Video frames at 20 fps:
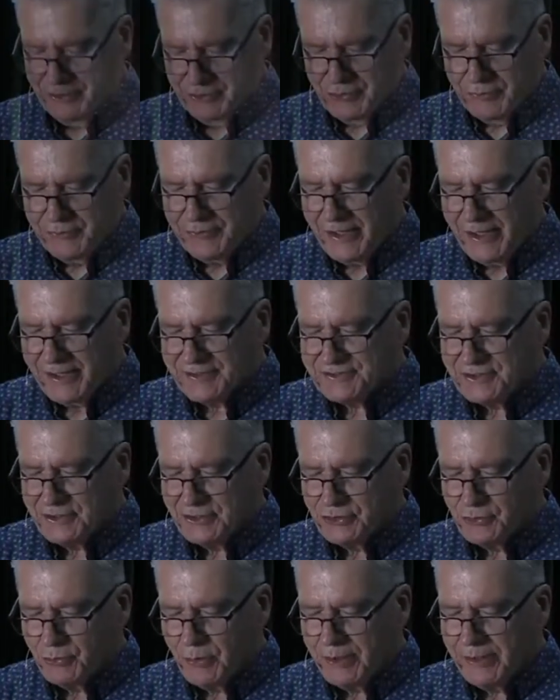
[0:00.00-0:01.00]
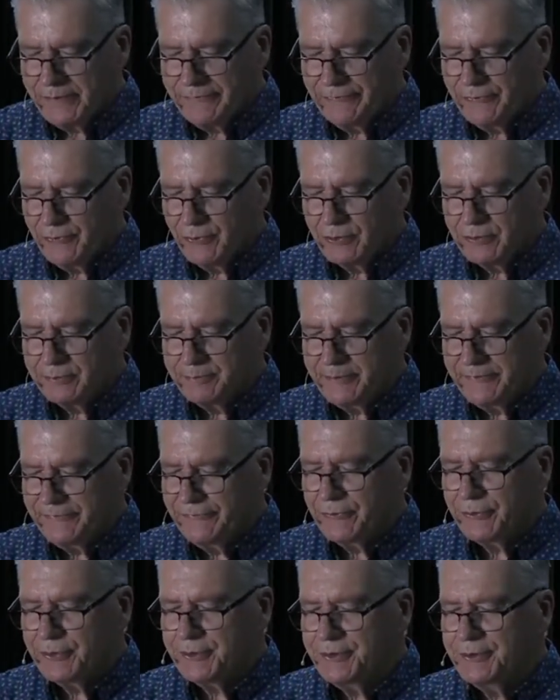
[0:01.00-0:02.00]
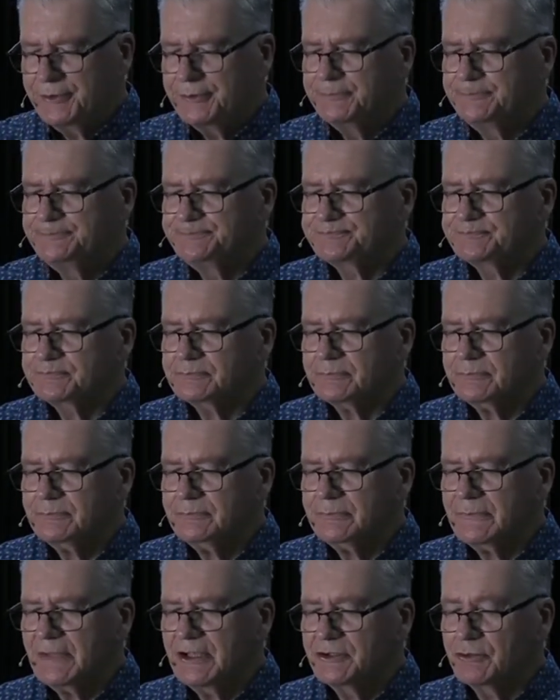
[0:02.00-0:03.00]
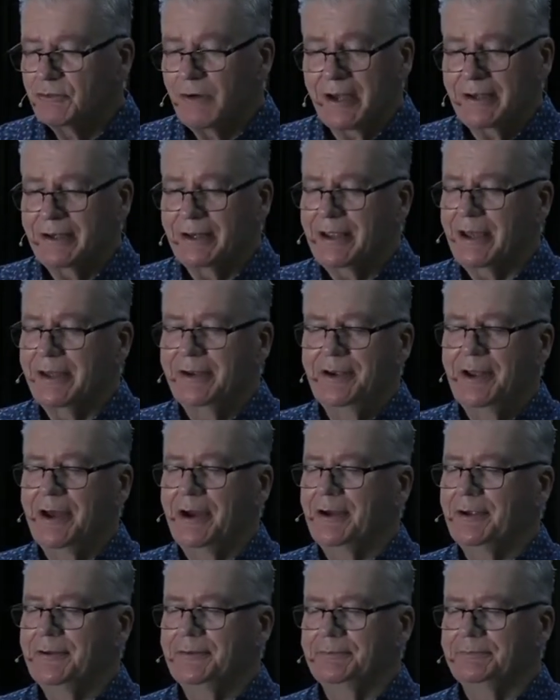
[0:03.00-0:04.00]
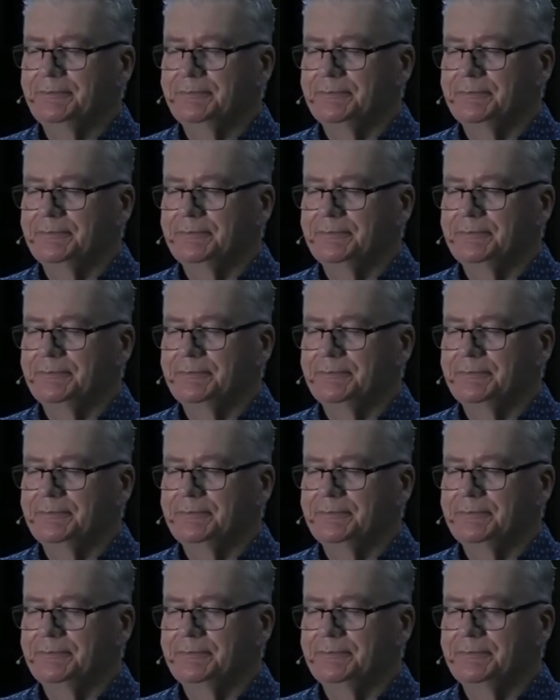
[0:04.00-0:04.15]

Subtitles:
2024 before you, greatly unknown.